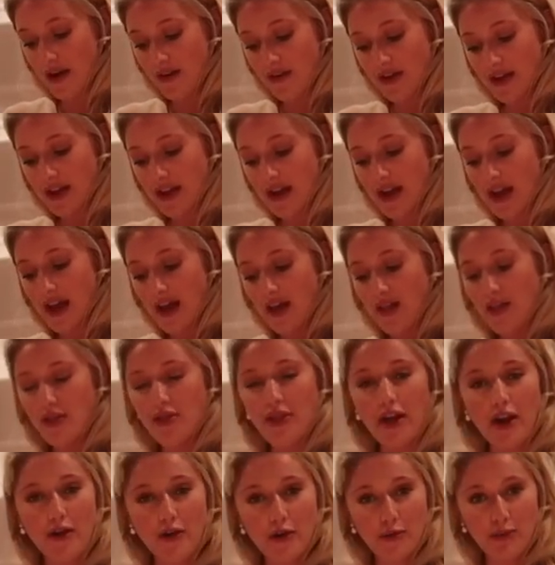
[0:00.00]
very
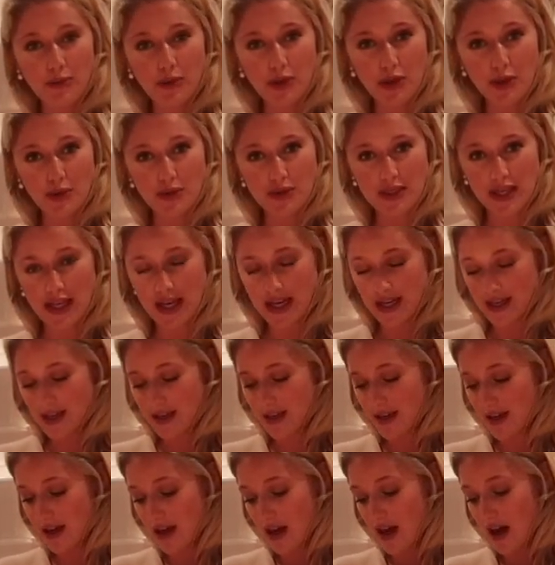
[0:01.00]
therapeutic.
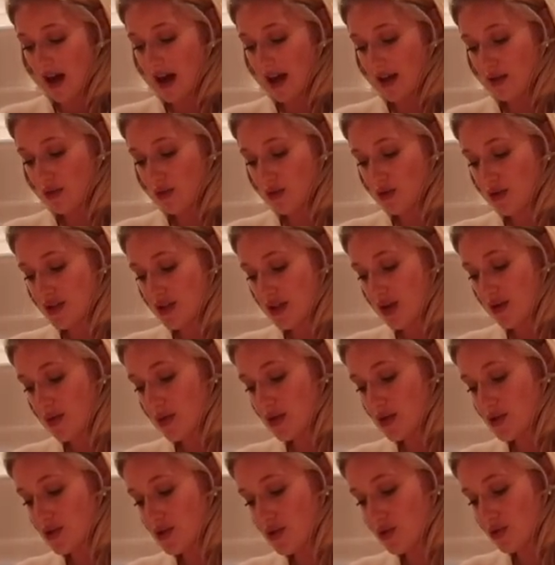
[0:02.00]
I also
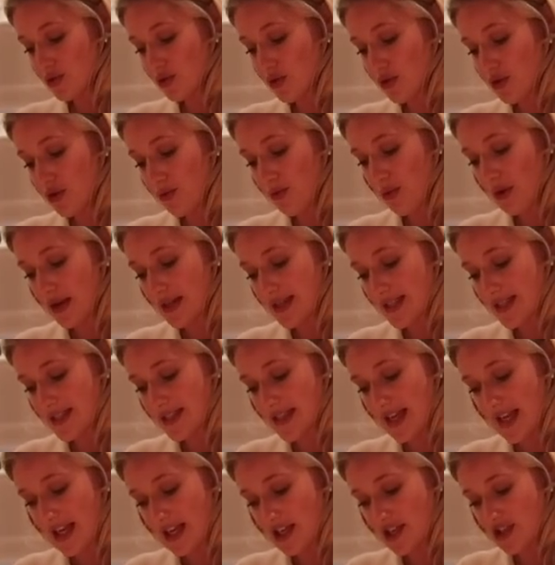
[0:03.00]
adore the
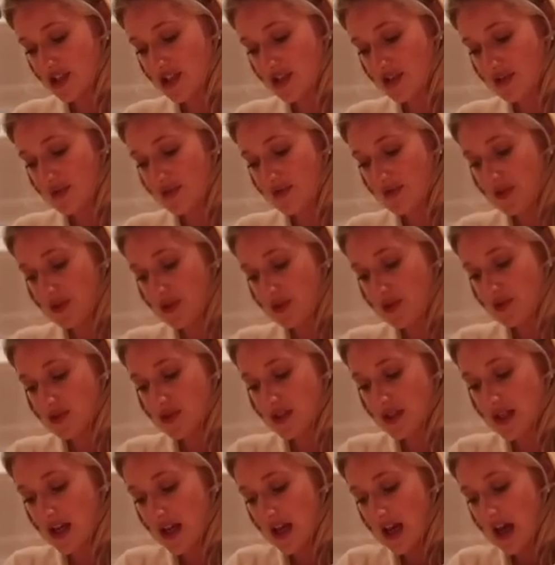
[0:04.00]
presentation of
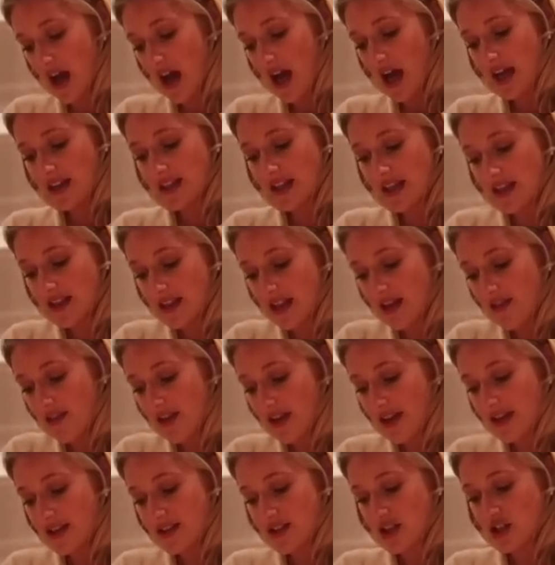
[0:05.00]
food. I think there
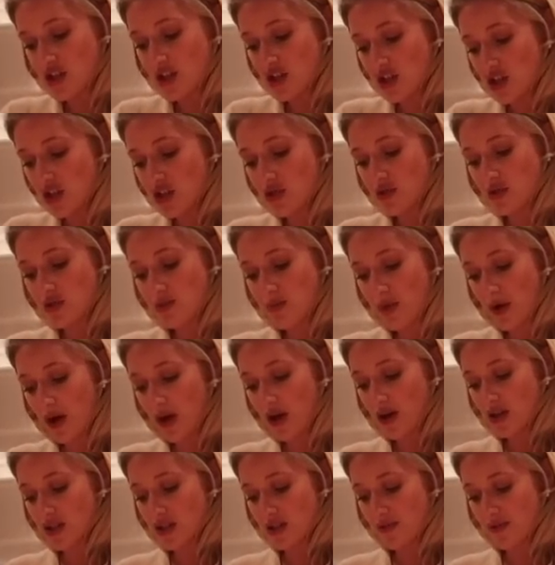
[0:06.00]
is a huge
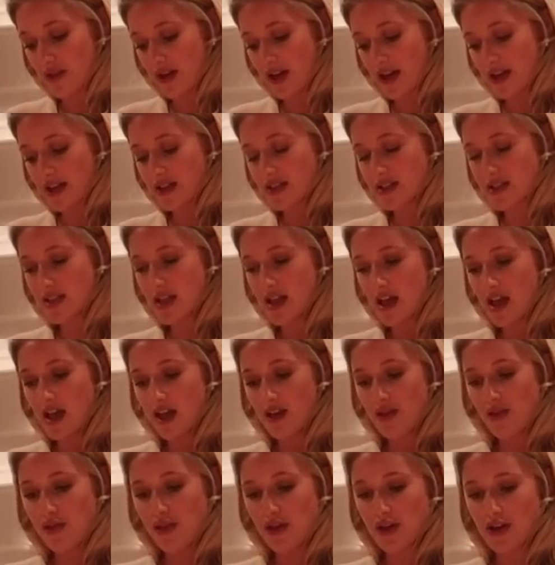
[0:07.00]
part of it
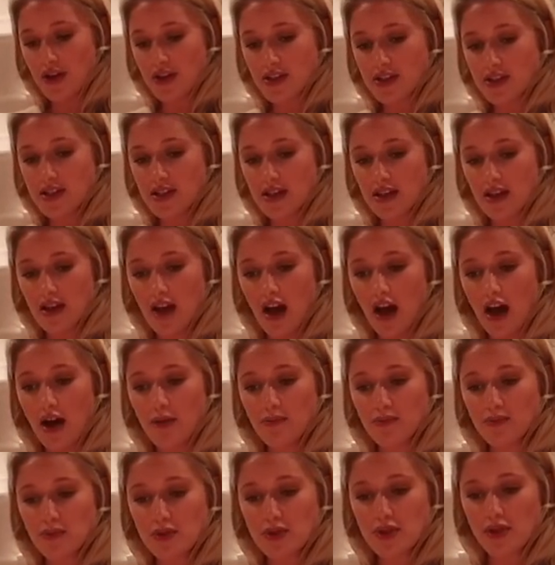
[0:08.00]
that
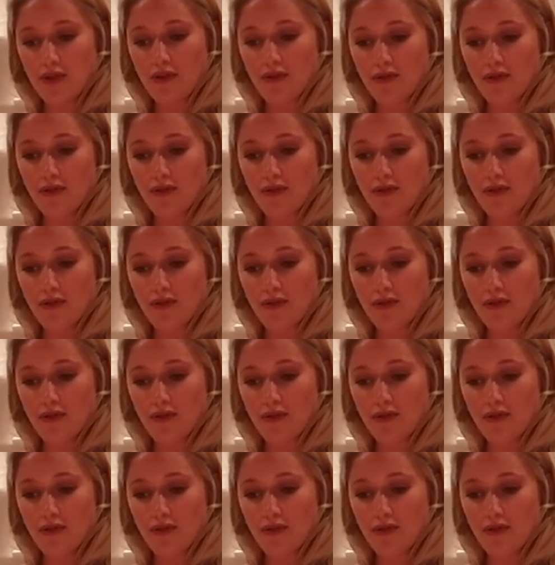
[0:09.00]
comes